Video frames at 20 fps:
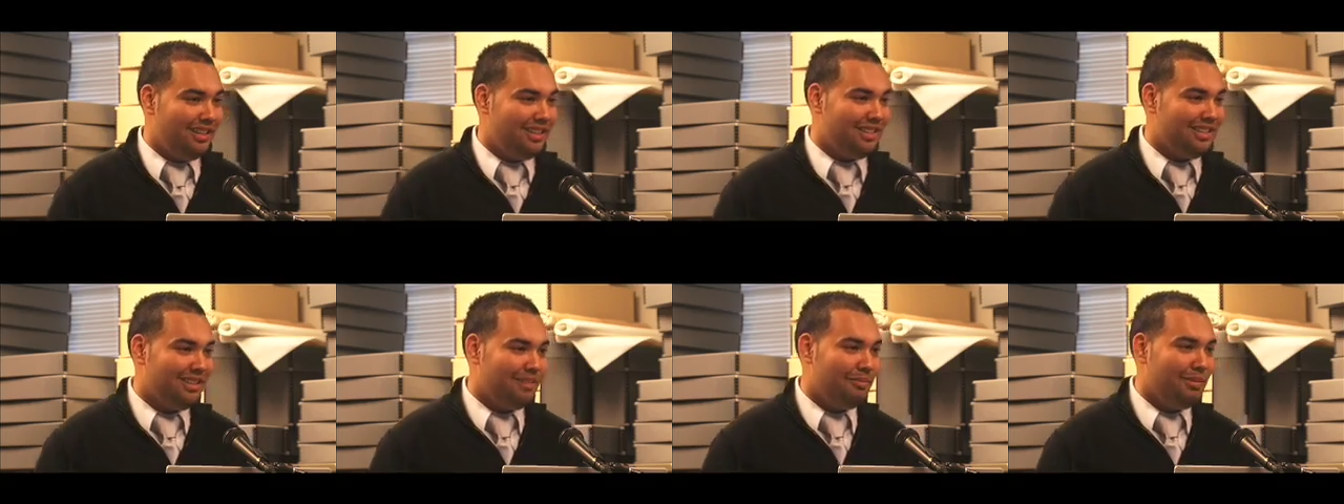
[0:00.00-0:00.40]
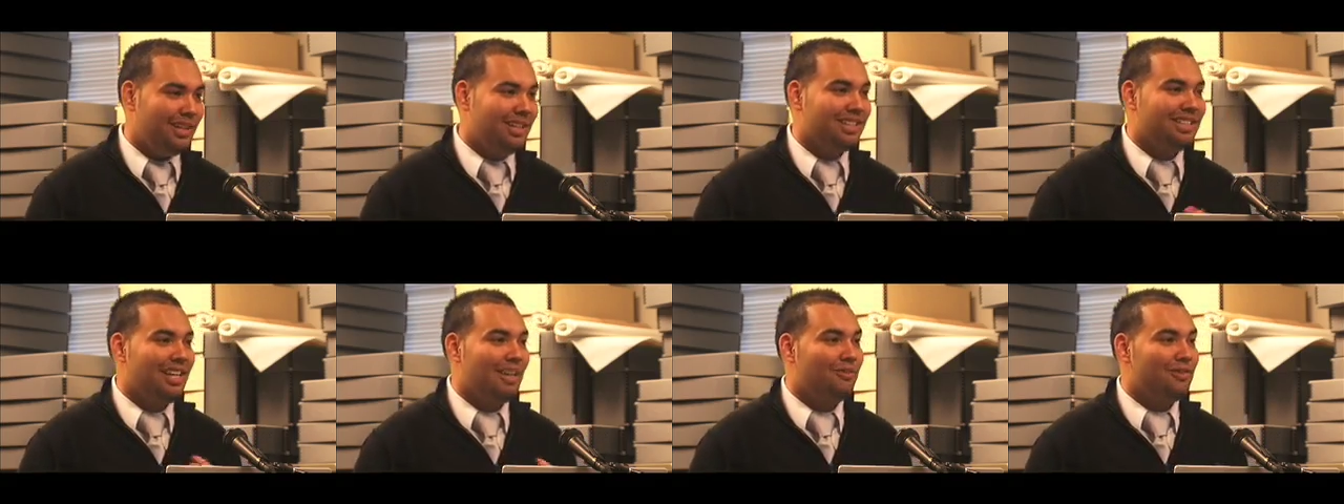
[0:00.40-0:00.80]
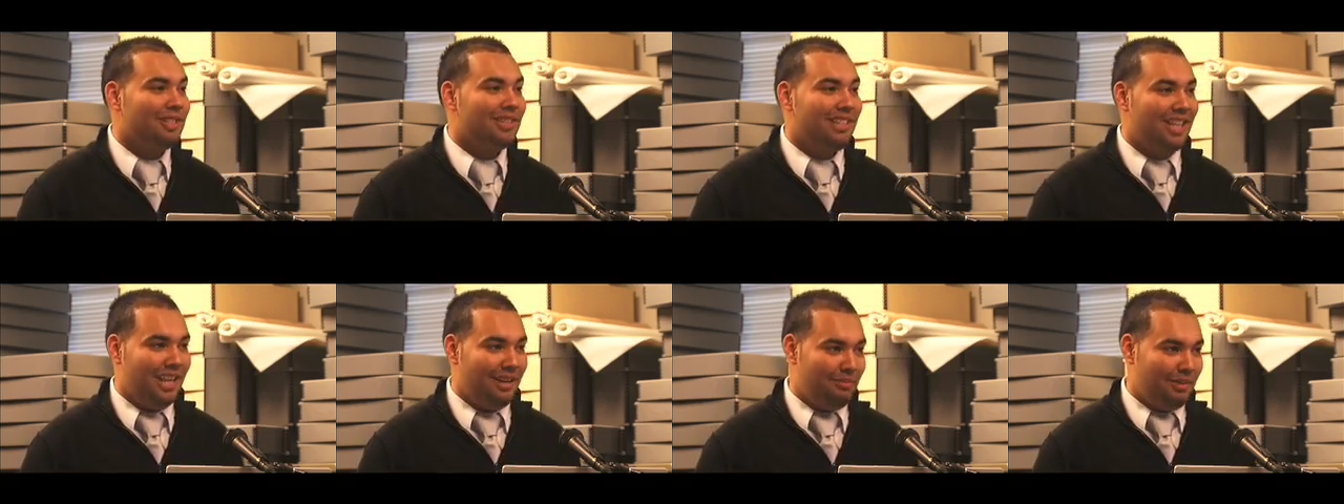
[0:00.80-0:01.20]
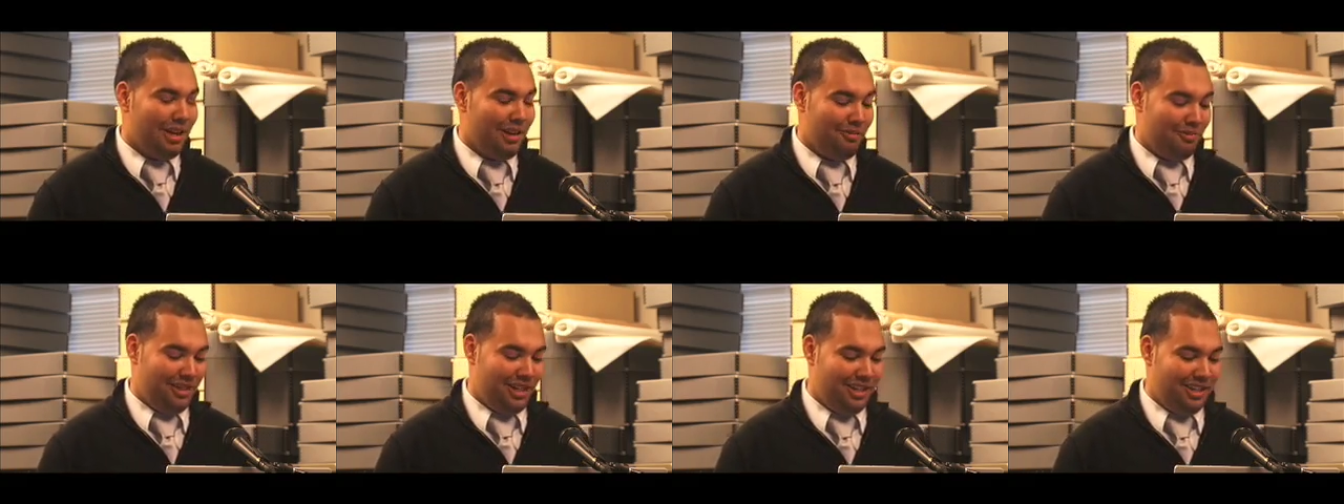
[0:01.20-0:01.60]
Bryant, because I was
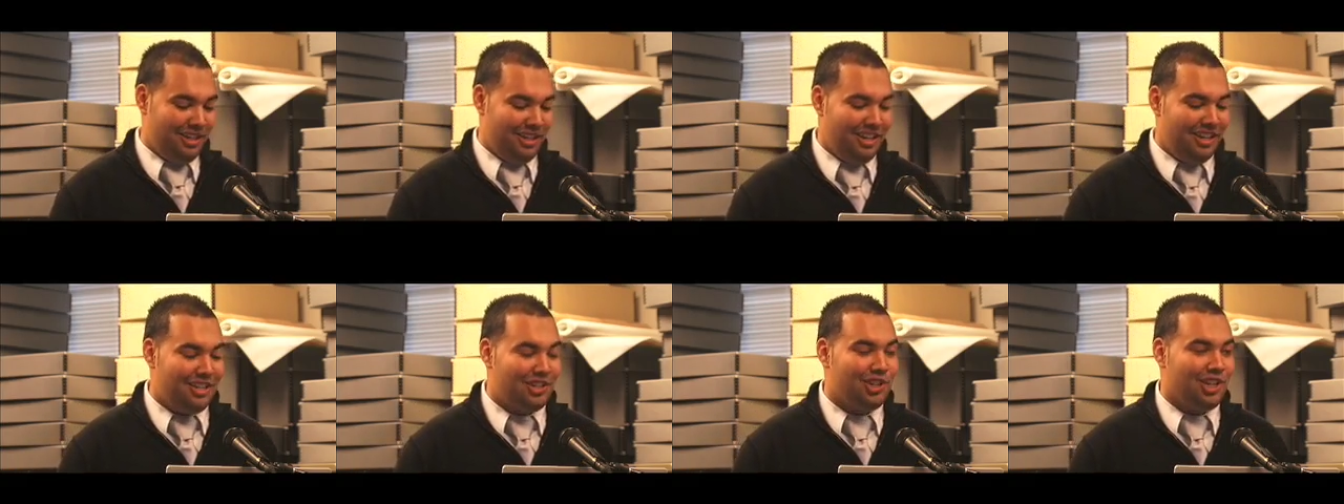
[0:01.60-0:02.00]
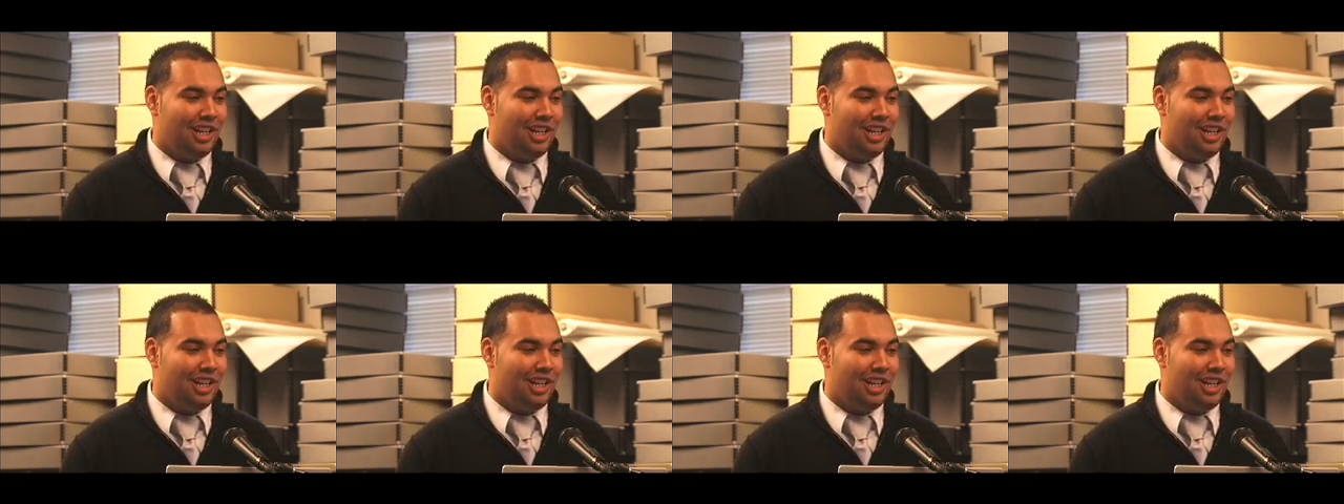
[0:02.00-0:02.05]
named that way.